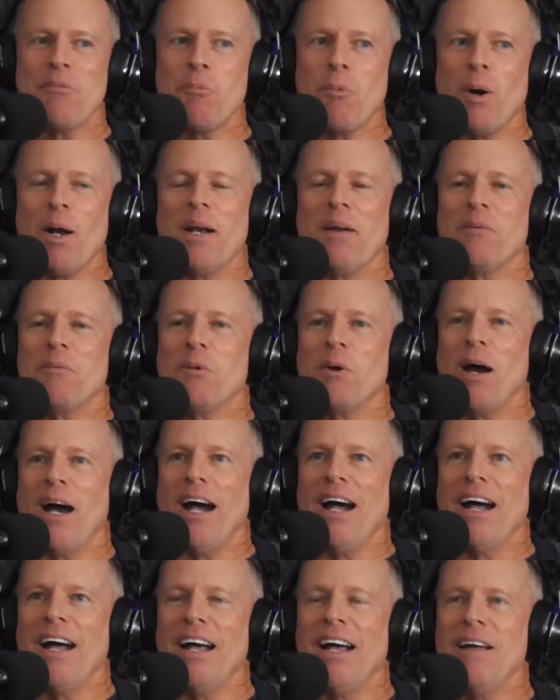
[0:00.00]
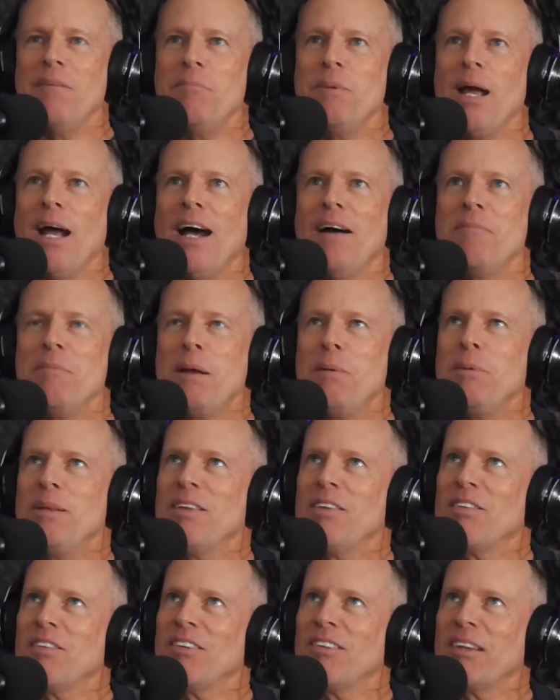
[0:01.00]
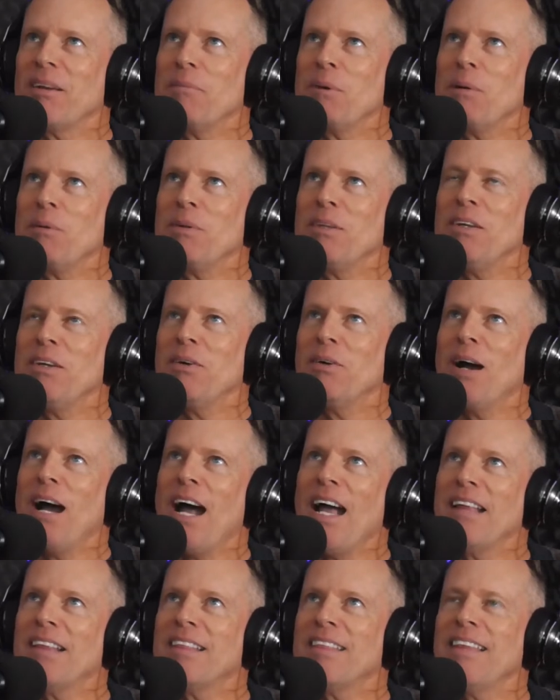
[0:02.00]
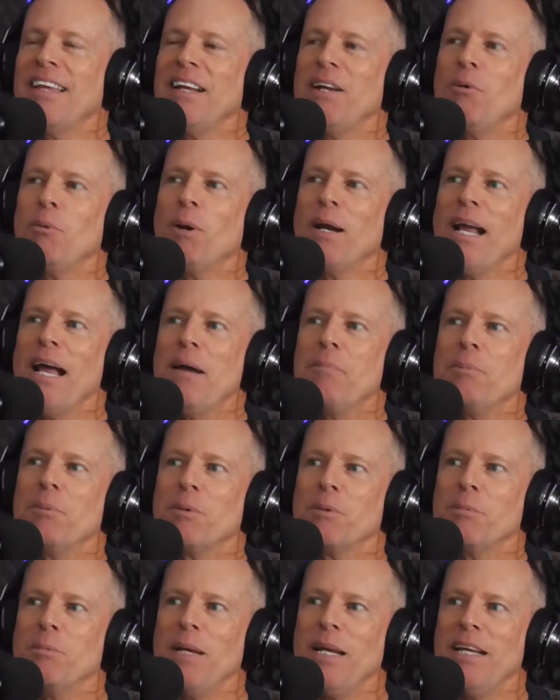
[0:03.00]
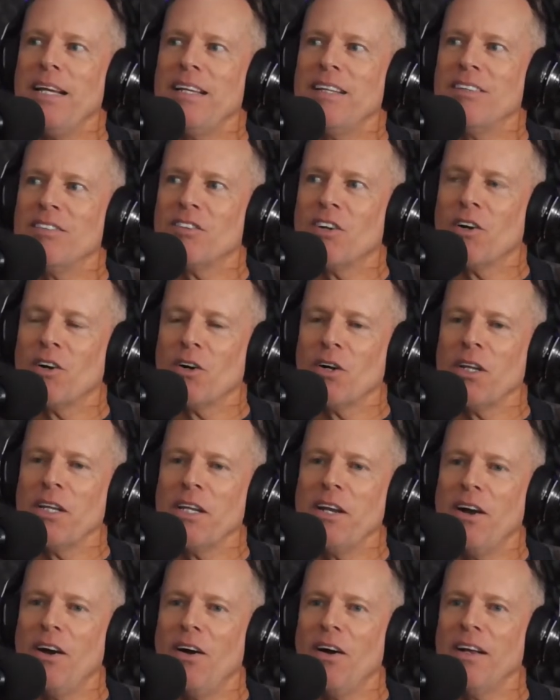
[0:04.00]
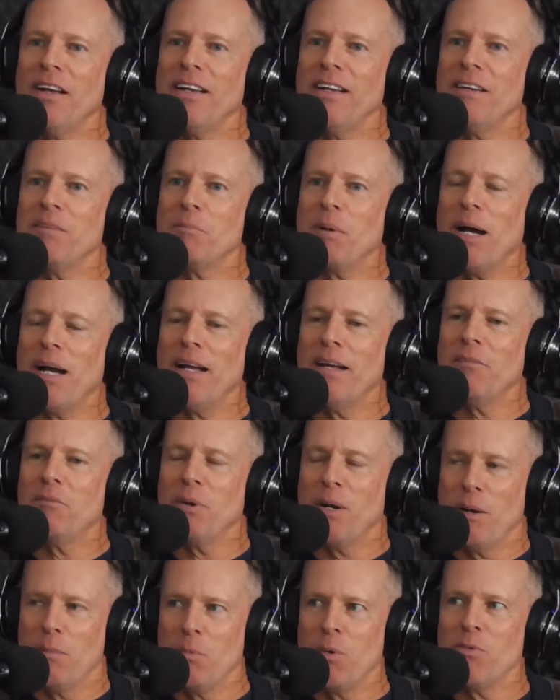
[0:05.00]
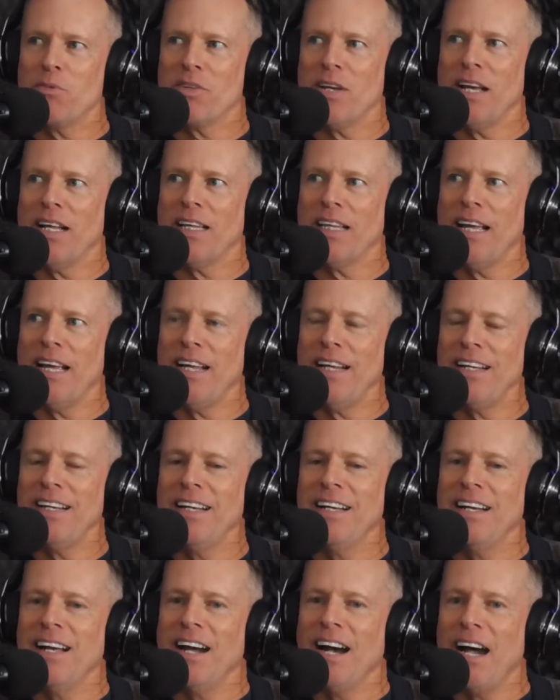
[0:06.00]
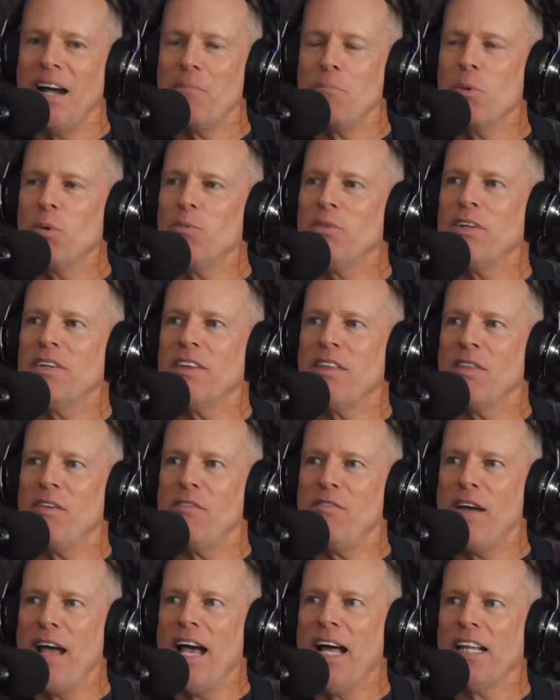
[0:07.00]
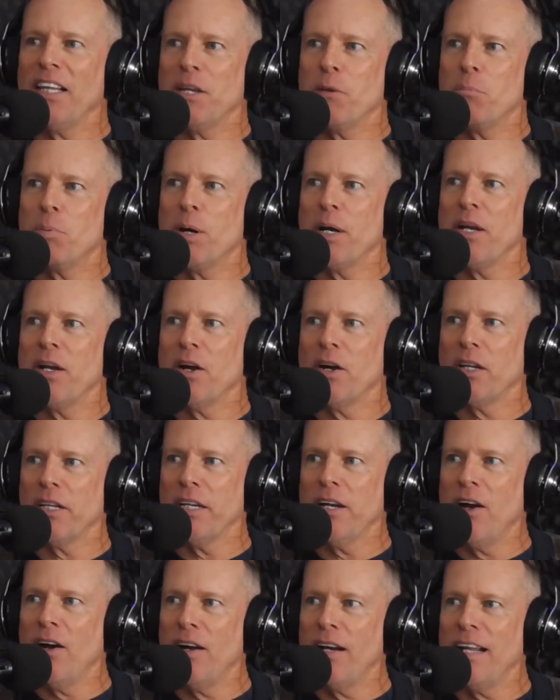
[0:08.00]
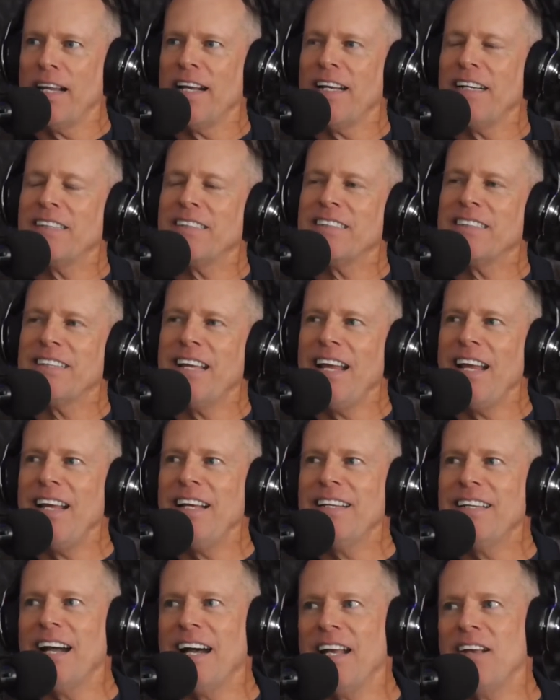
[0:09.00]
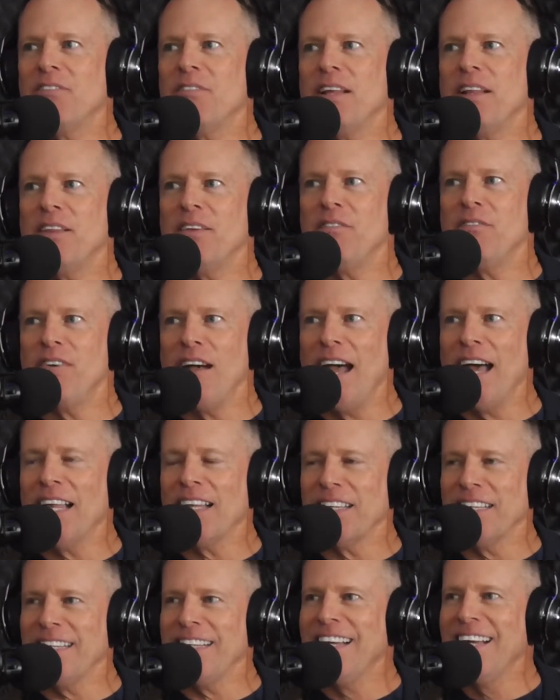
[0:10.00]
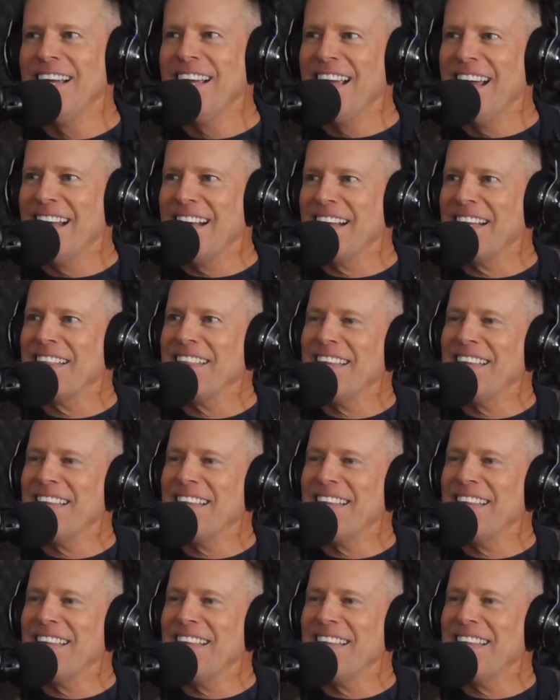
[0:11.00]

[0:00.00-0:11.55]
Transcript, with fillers: what. I, and maybe this is the same way with you. I think what happened with me is early on in my when I moved to LA, yeah. I moved into the valley pretty early on and I stayed kind of in the valley. And I